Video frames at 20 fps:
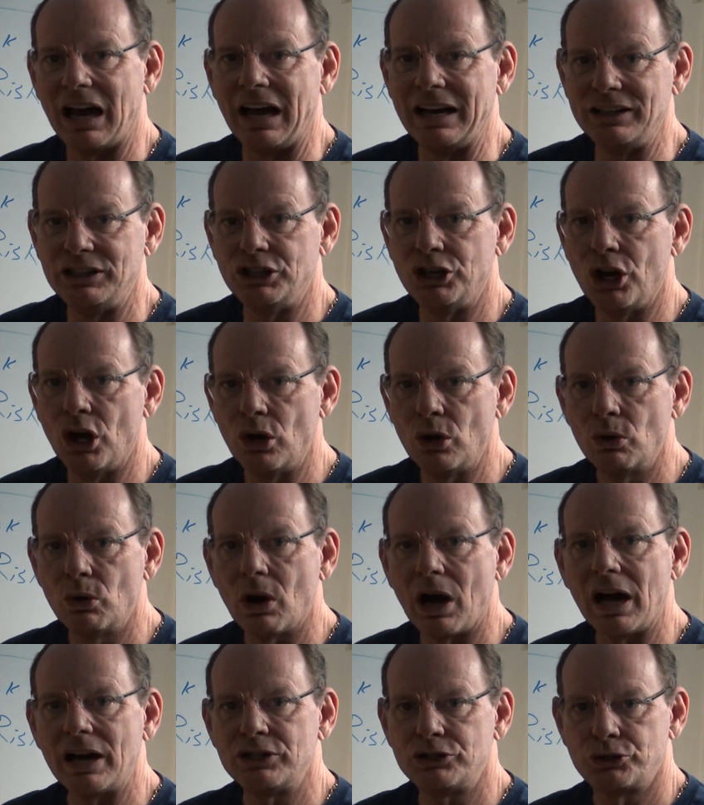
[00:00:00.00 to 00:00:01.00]
I know
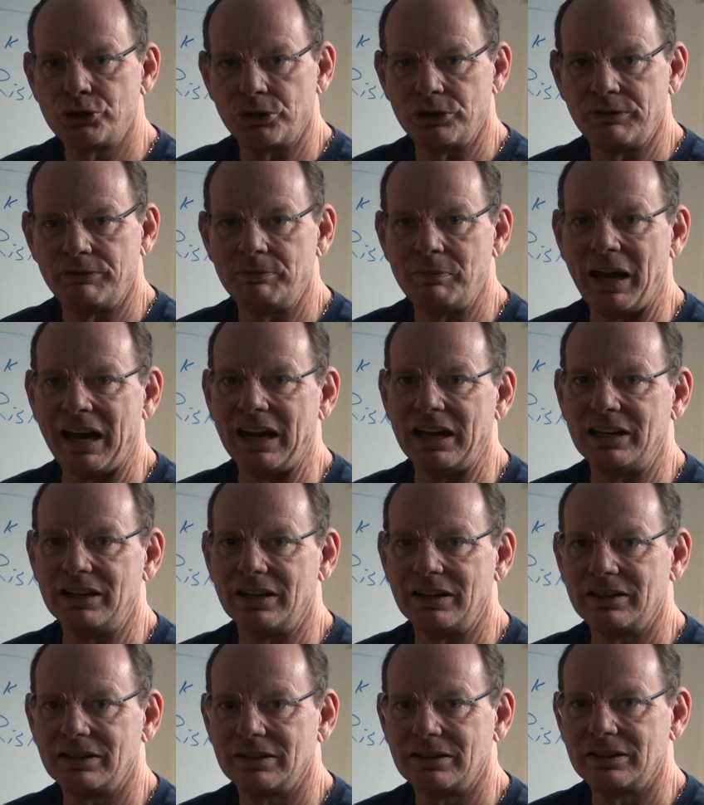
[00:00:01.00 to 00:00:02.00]
I should have made
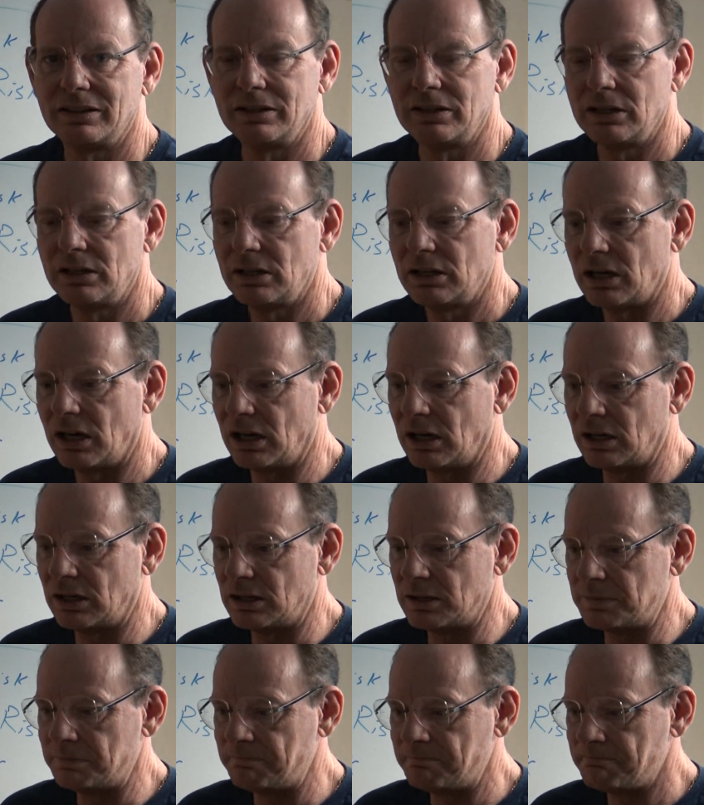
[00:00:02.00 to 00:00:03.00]

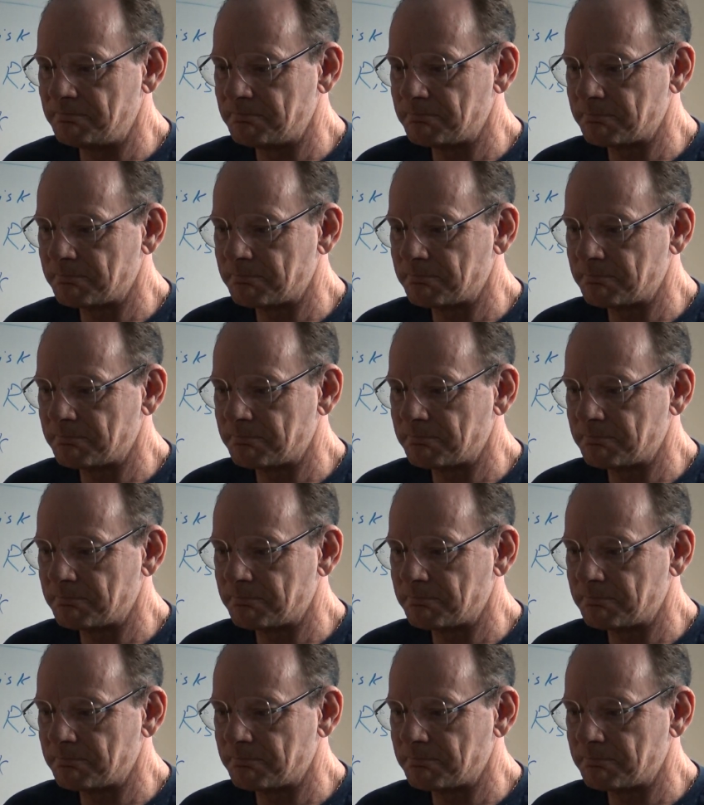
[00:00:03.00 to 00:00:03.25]
um,